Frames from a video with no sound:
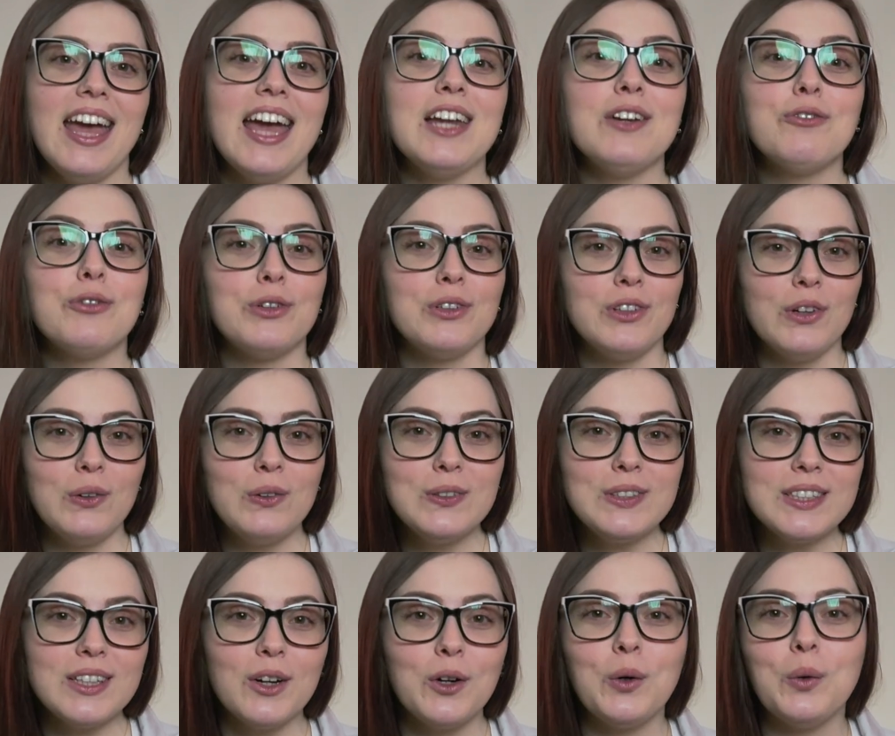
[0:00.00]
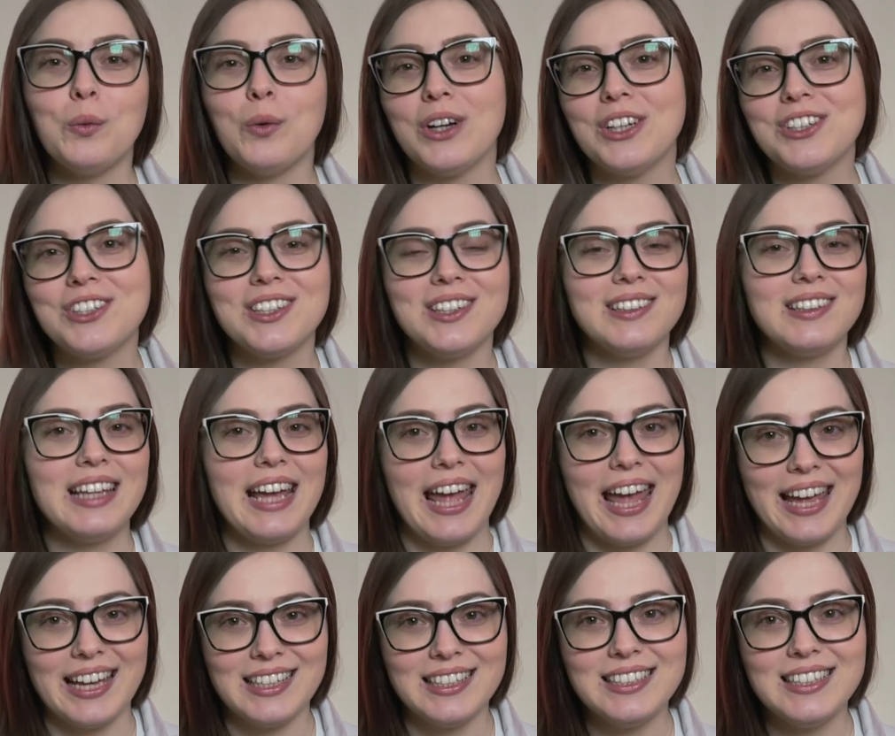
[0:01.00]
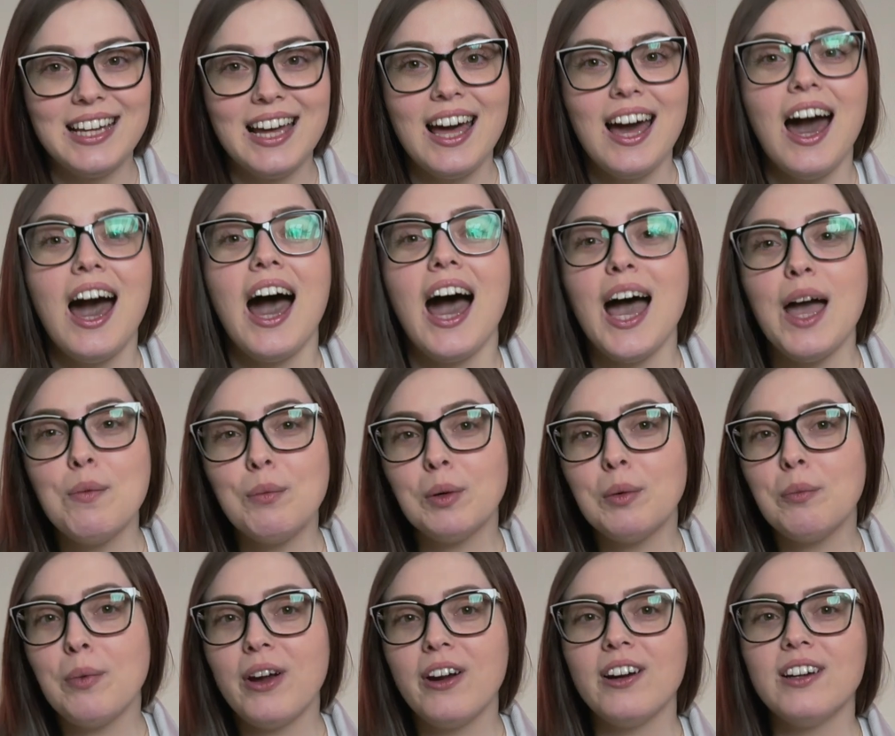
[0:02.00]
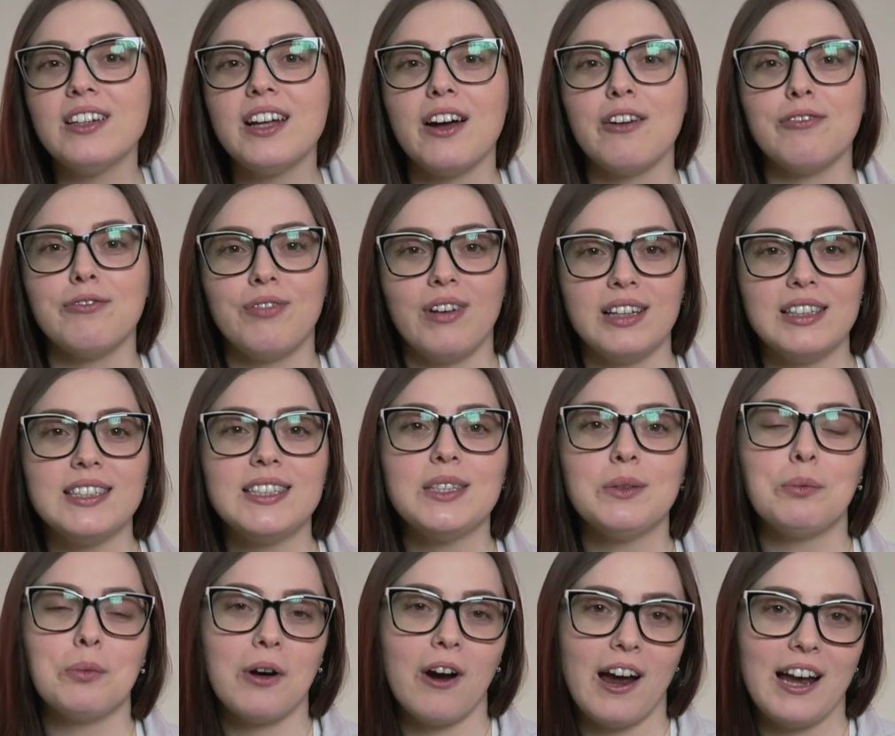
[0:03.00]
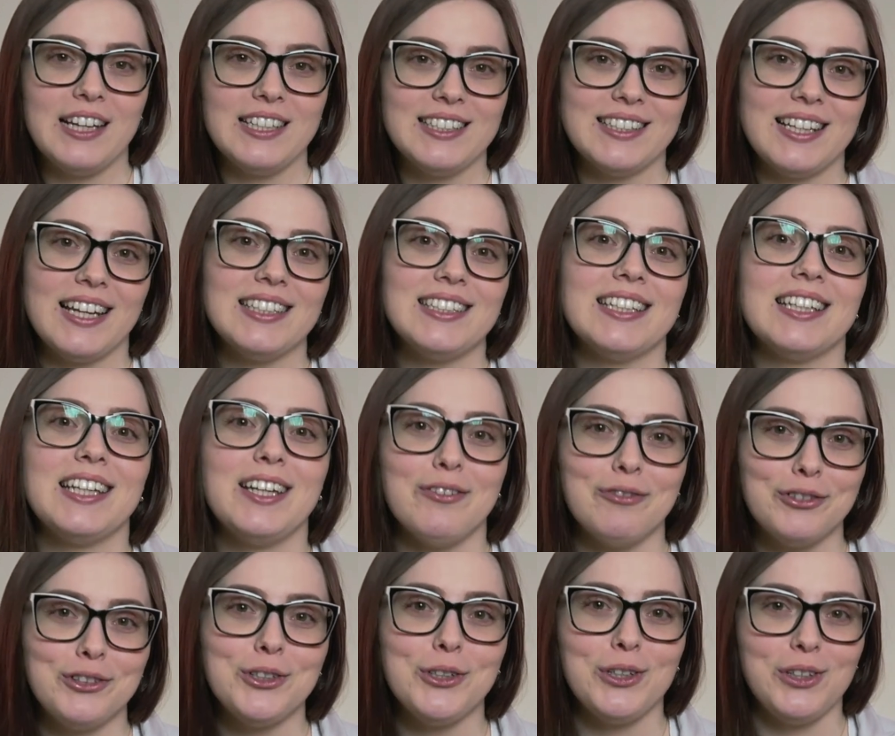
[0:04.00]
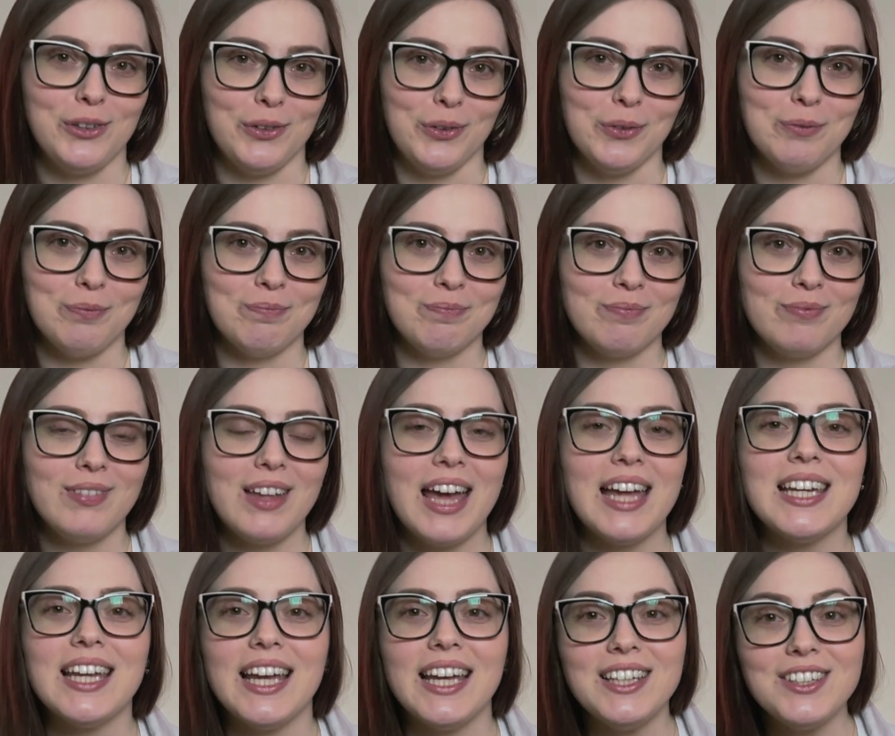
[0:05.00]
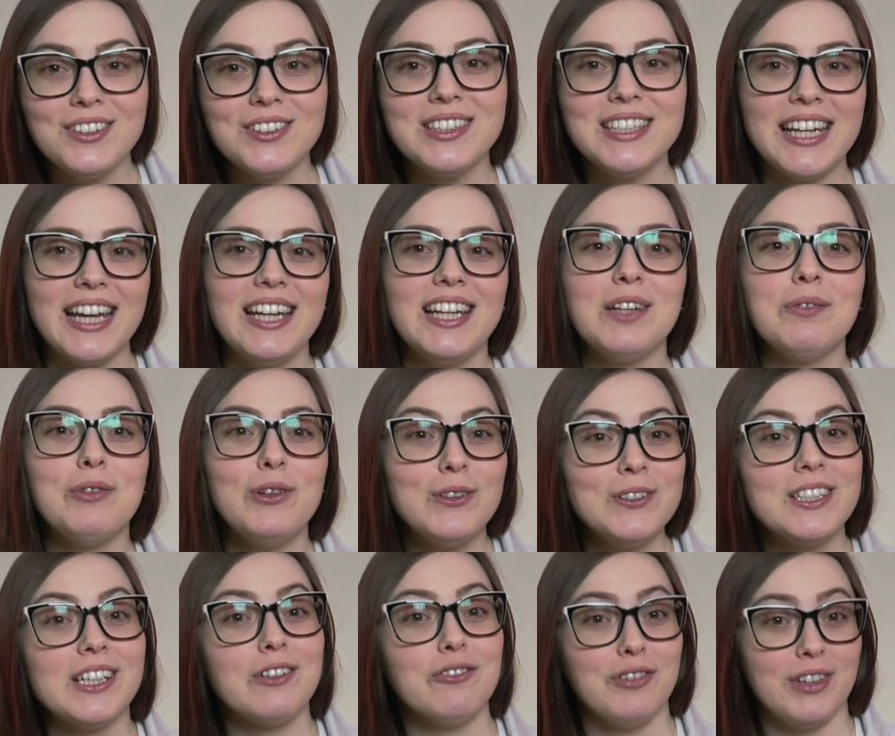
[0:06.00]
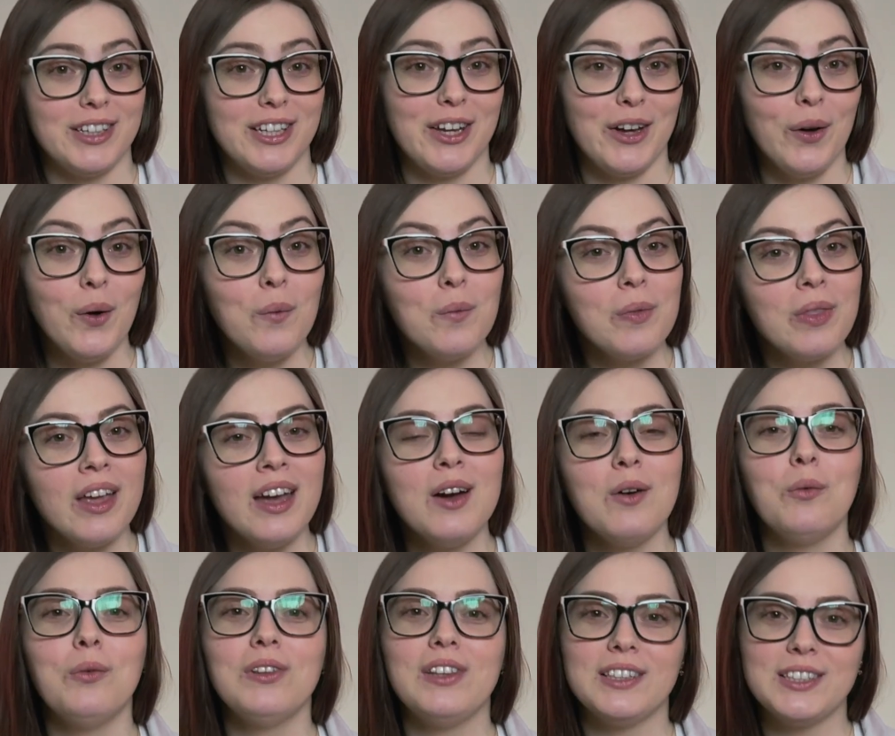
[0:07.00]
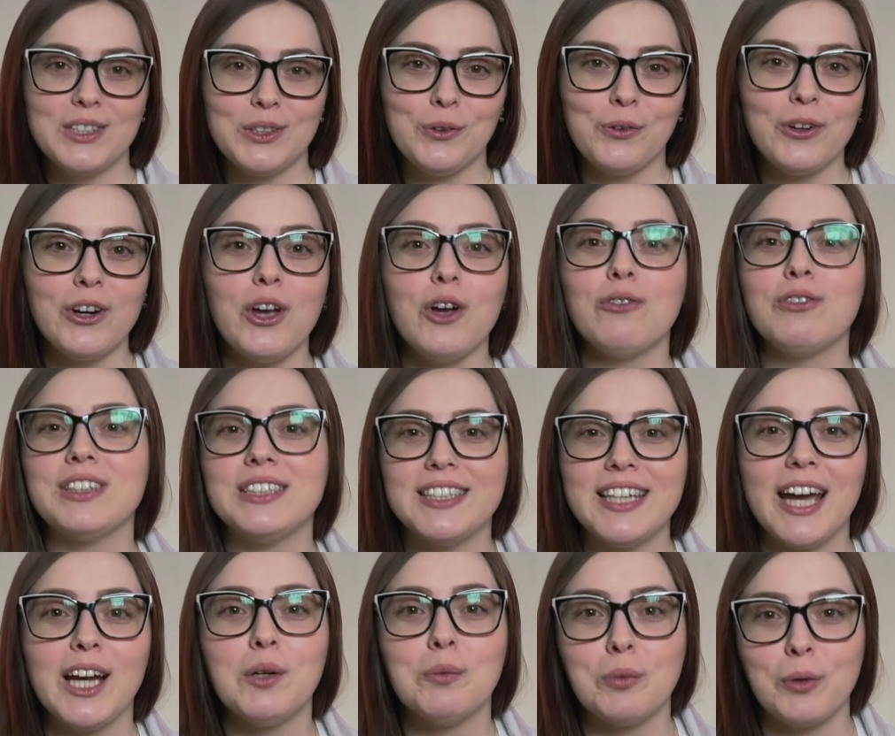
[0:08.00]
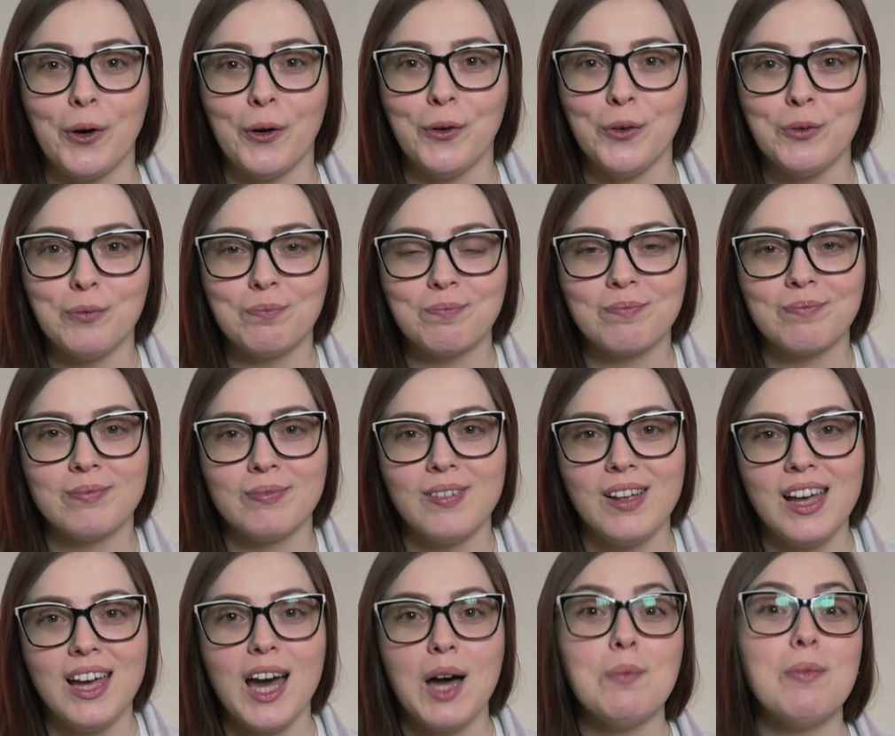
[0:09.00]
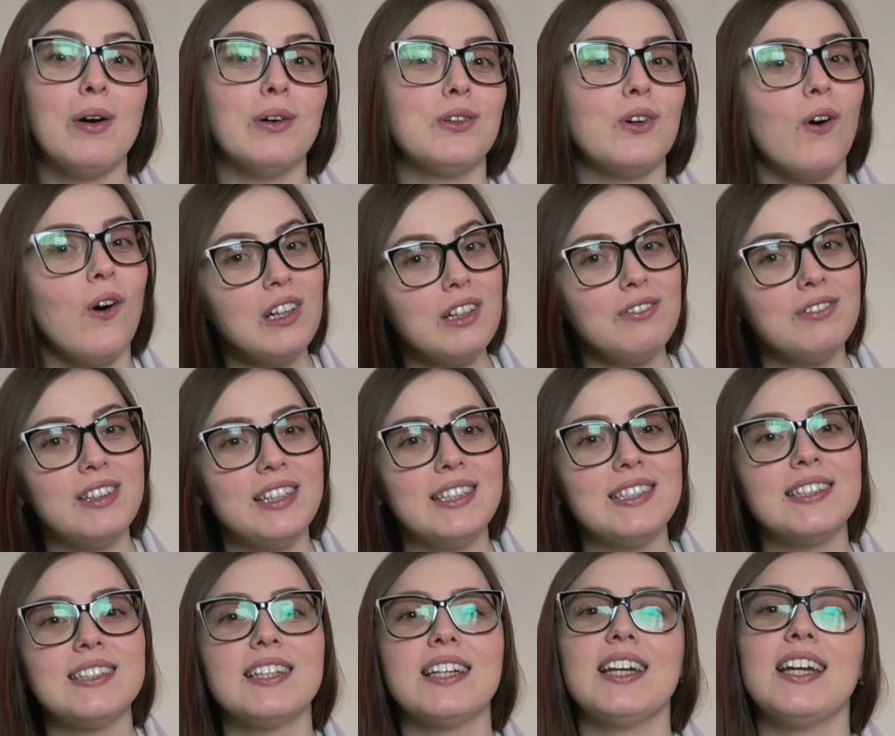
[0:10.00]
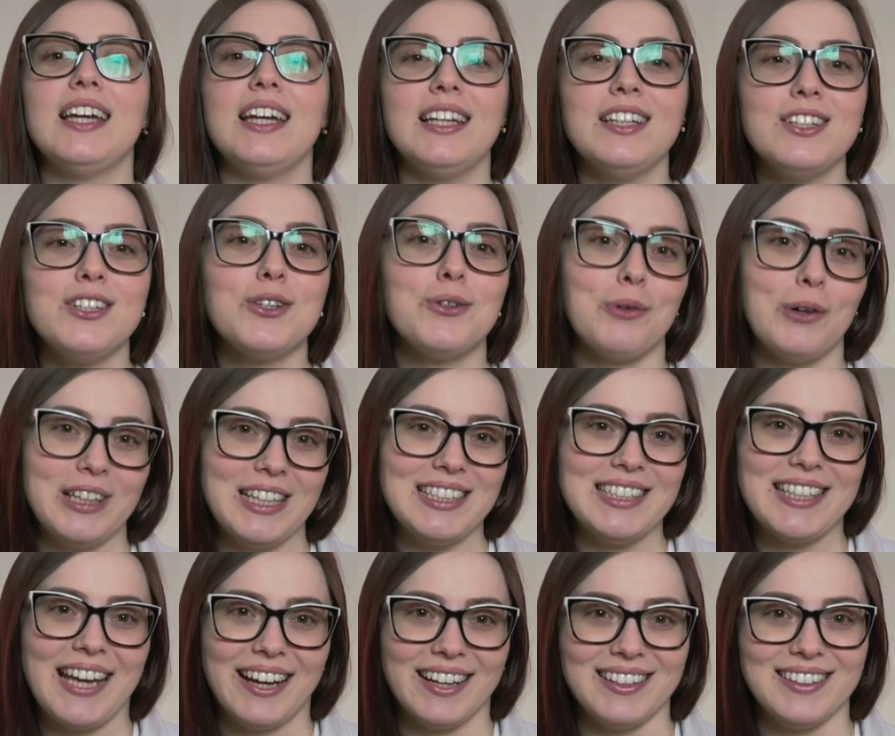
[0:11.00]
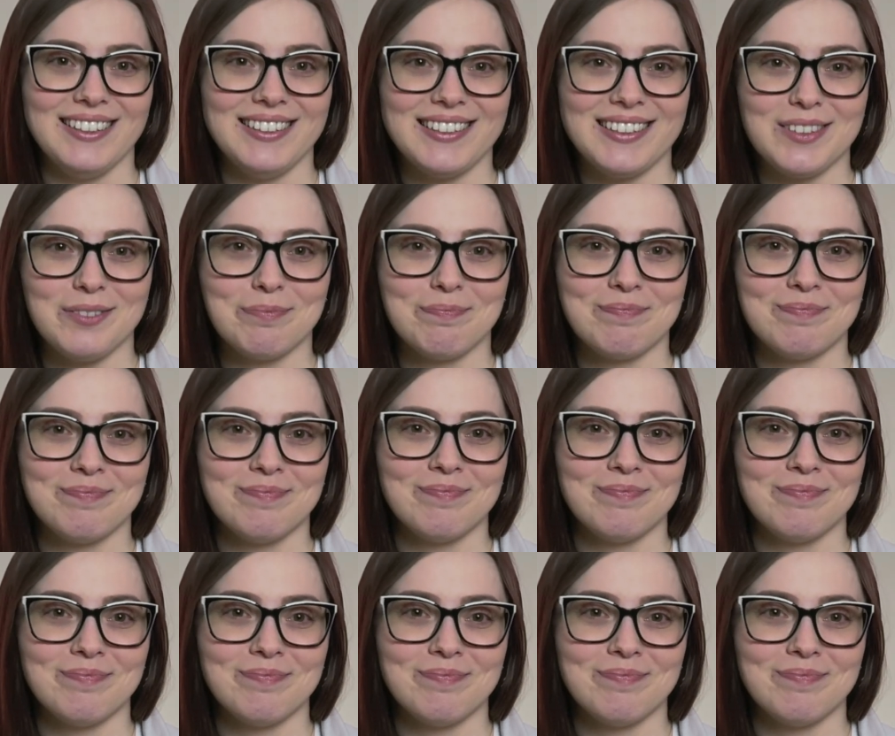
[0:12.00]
And for those who watch till the end, I prepared a fun surprise as a gift to you an entertaining music video with a story of a tech bro. About all of this in 20 seconds.